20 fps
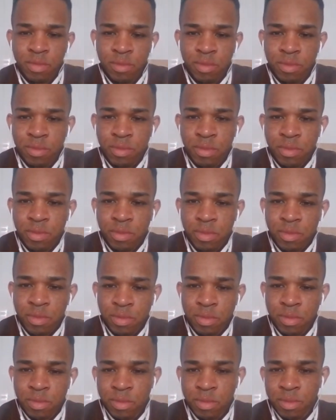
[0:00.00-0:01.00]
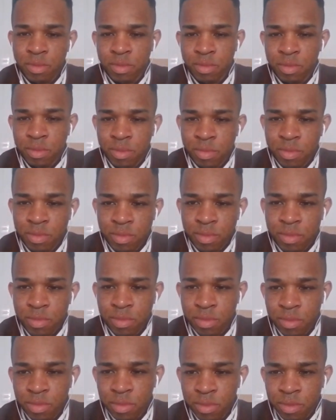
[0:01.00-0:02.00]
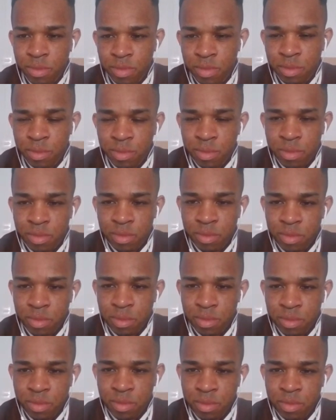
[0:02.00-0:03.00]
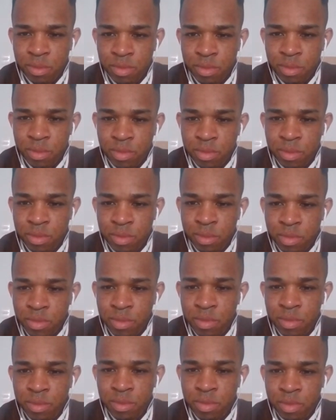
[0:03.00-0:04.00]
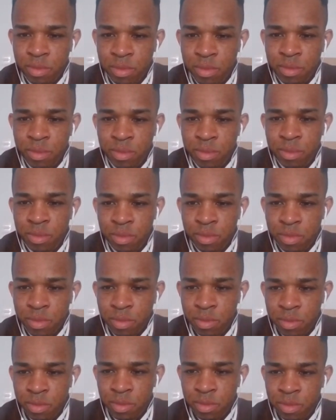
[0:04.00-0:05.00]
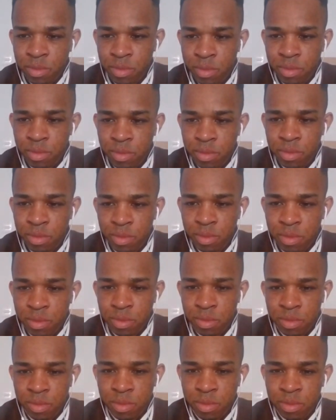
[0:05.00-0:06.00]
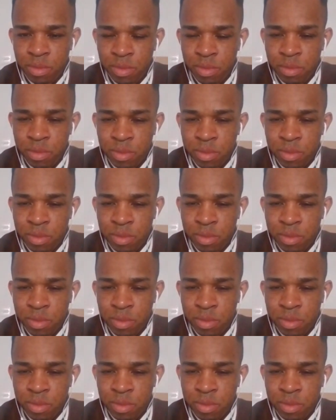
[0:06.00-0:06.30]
The person shown says nothing.